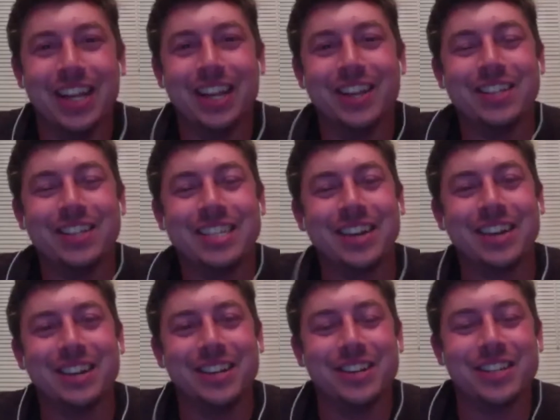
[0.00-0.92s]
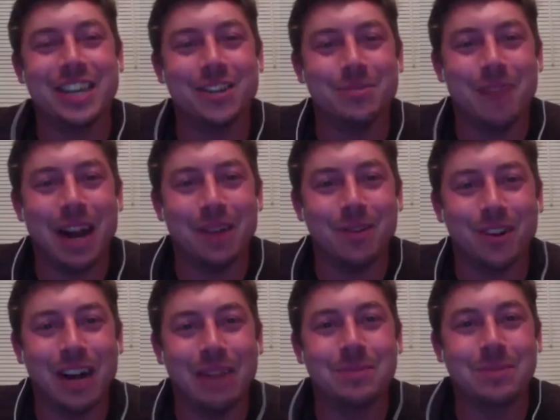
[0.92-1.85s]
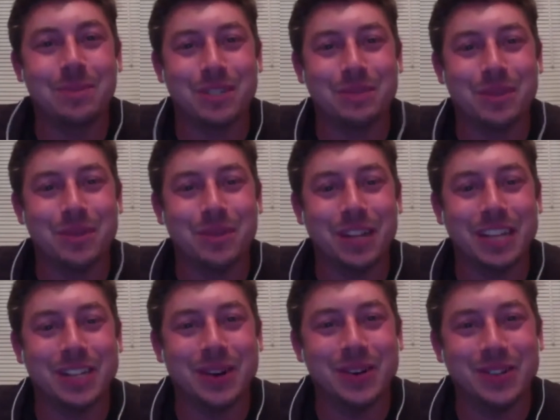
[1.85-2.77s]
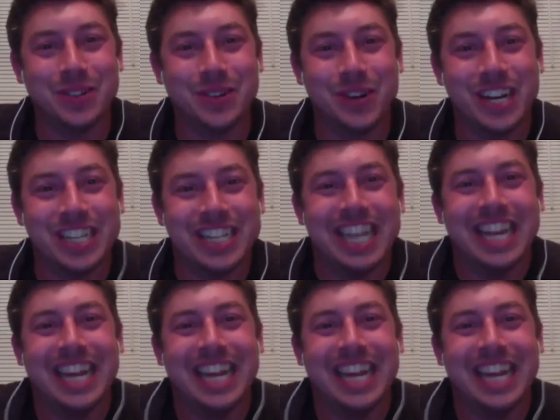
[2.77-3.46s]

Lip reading: You're still in my role. I'm supposed to be the one that's always crazy.